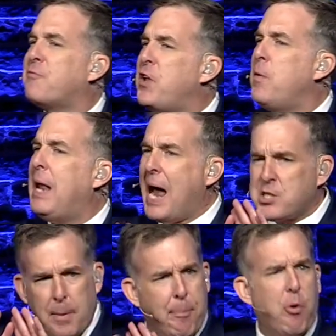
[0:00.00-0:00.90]
view it as
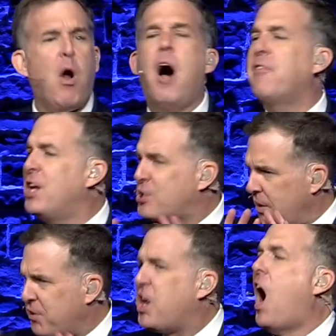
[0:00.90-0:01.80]
the providence
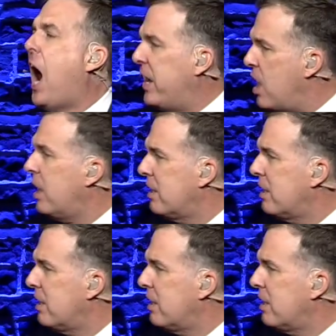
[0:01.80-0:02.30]
of God.